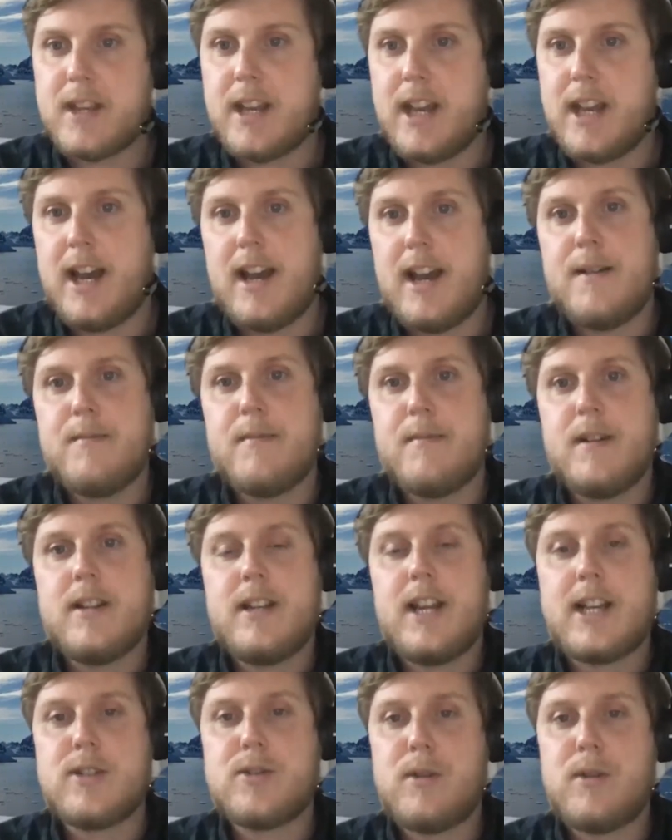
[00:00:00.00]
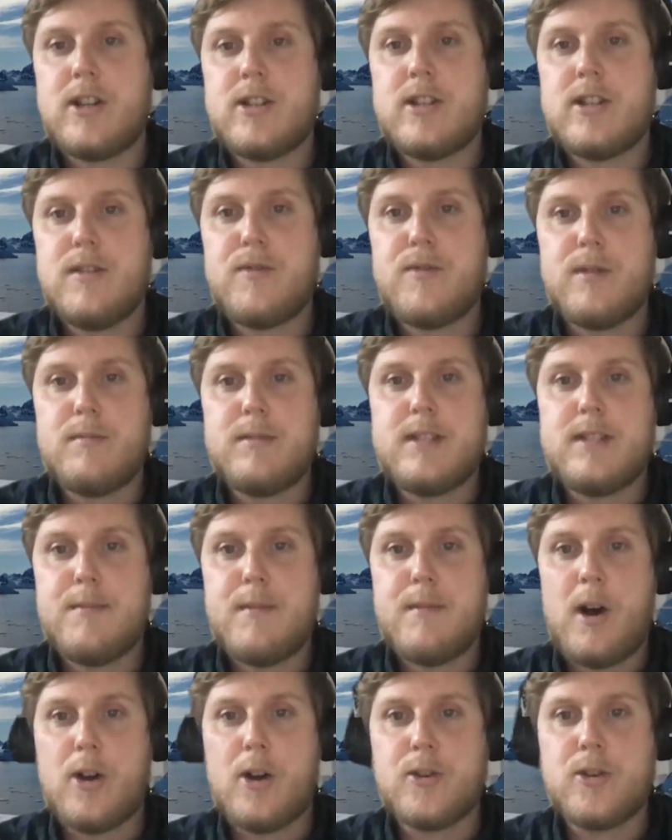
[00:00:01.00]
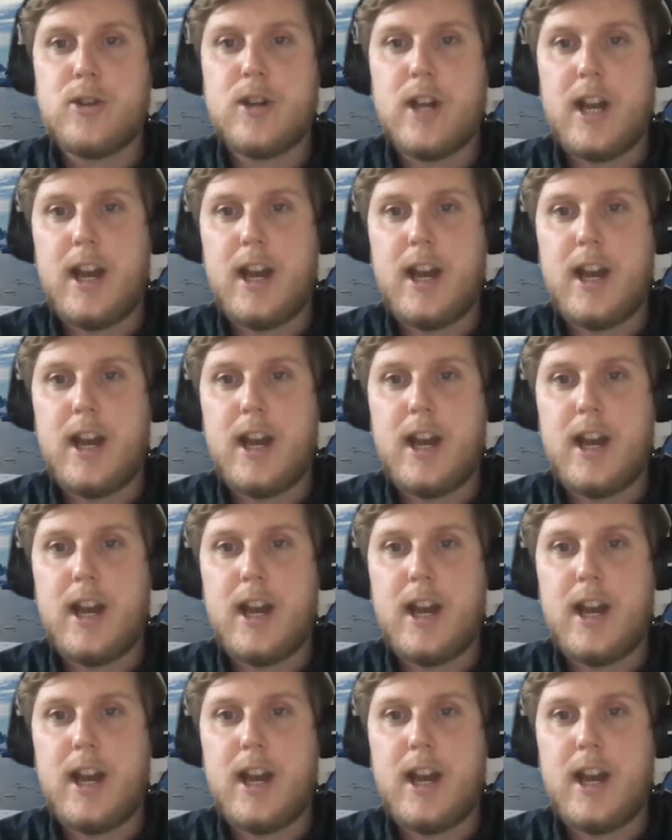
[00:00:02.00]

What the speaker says: Next question from Tim Hodge.